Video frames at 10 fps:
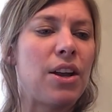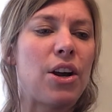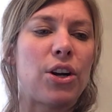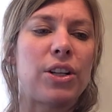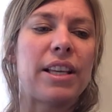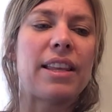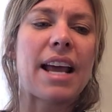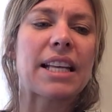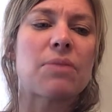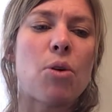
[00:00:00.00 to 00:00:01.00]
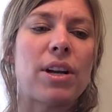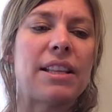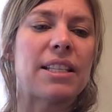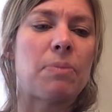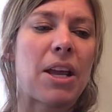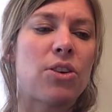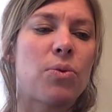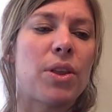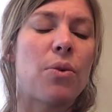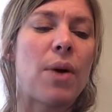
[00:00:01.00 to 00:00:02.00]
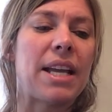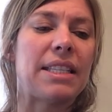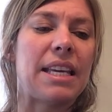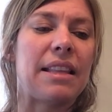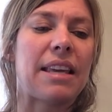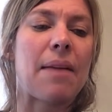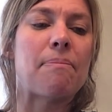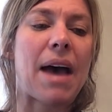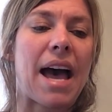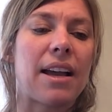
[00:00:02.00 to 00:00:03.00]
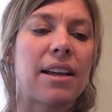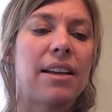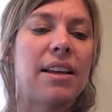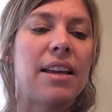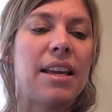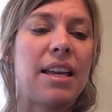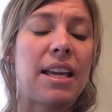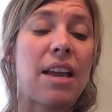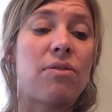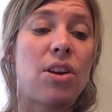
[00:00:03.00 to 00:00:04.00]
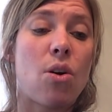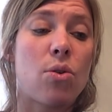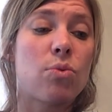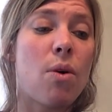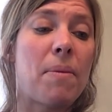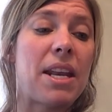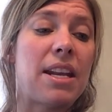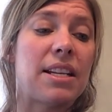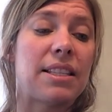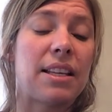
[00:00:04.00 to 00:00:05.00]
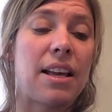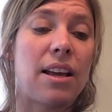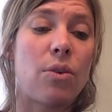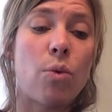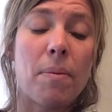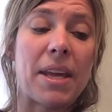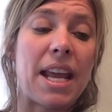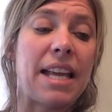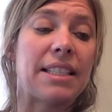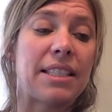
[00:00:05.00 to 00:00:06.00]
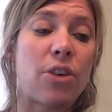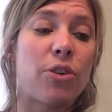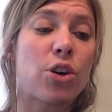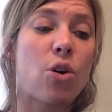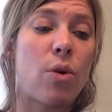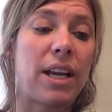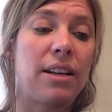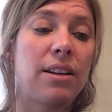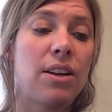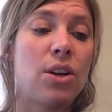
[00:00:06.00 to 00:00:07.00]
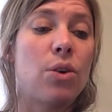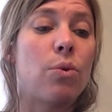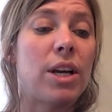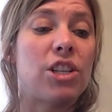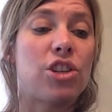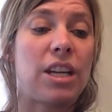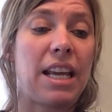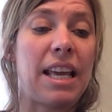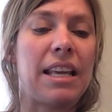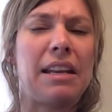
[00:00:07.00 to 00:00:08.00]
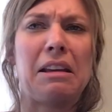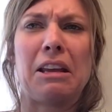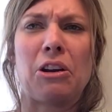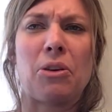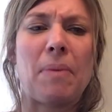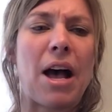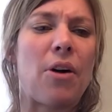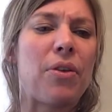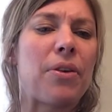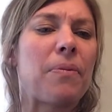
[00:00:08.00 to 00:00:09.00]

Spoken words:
Early the next morning, the Spaniard with the white teeth came back. He gave the old woman a silver coin, which she hid in her mouth.